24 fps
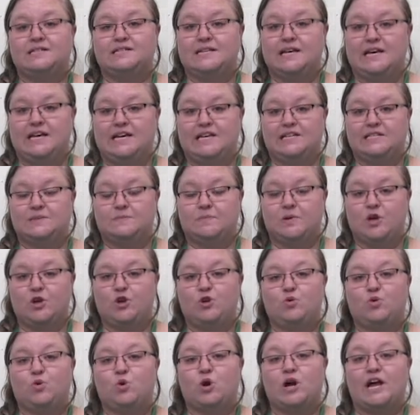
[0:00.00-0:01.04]

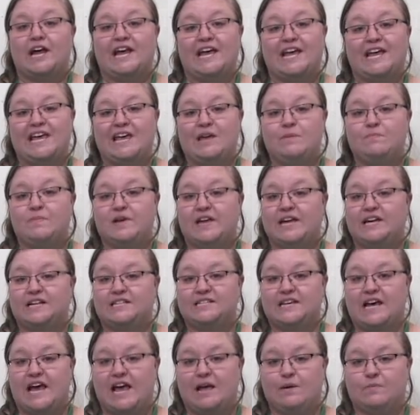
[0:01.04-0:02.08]
teaspoon or a
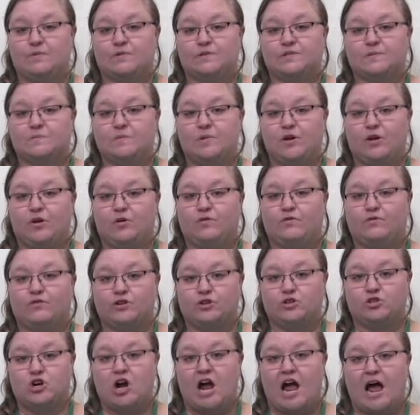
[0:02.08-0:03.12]
heaping tablespoon
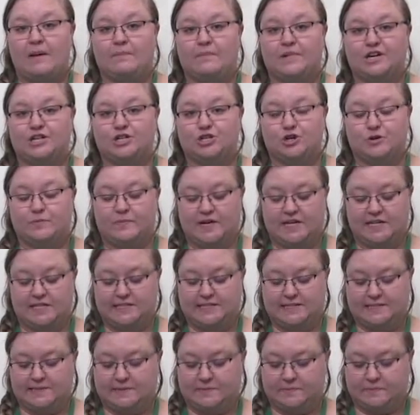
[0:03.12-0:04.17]
for dry
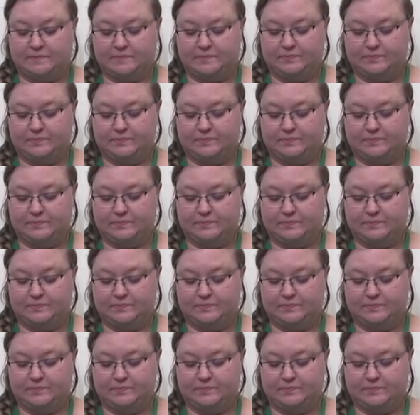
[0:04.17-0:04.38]
measurements.